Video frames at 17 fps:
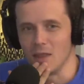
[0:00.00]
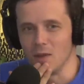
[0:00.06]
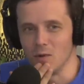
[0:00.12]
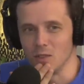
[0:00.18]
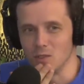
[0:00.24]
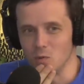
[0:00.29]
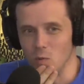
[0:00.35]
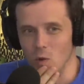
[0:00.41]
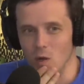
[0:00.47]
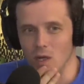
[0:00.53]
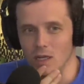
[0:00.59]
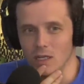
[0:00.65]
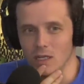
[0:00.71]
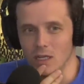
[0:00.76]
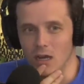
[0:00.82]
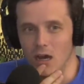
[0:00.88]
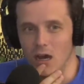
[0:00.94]
There was
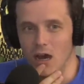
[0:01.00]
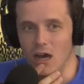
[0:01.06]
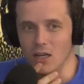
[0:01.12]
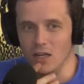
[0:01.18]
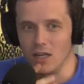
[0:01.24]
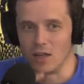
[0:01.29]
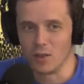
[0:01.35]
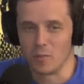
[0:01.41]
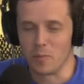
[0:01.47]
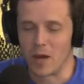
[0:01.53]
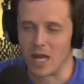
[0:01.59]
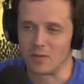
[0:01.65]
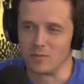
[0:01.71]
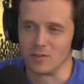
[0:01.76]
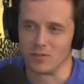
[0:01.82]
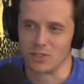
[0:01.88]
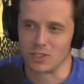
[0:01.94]
one on the
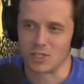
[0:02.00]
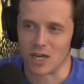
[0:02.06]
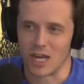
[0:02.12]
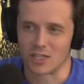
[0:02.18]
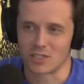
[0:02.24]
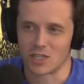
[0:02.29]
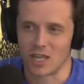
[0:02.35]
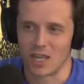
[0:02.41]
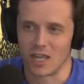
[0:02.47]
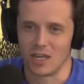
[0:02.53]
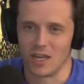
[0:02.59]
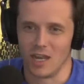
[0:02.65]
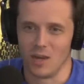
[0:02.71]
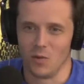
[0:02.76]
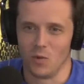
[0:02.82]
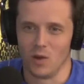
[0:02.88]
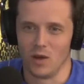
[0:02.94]
bottom of her trash can
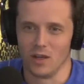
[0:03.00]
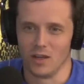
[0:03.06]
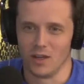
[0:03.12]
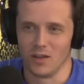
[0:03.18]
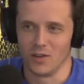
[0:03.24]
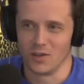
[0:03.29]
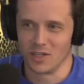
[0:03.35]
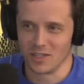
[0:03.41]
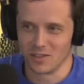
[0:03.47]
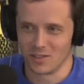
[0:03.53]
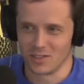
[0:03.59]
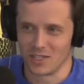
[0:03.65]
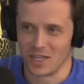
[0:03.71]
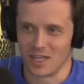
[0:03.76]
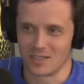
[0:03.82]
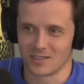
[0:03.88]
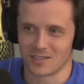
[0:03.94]
and one underneath her
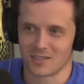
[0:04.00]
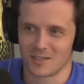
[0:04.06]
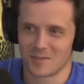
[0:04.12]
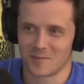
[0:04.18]
desk.